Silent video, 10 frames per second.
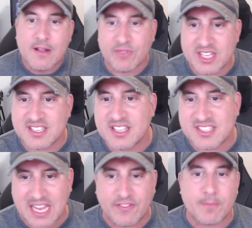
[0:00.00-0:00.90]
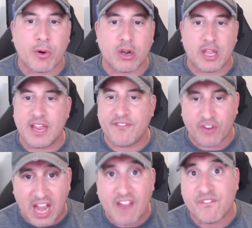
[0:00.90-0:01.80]
This is the safety parlay
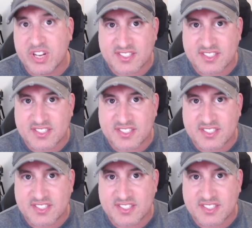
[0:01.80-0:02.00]
for every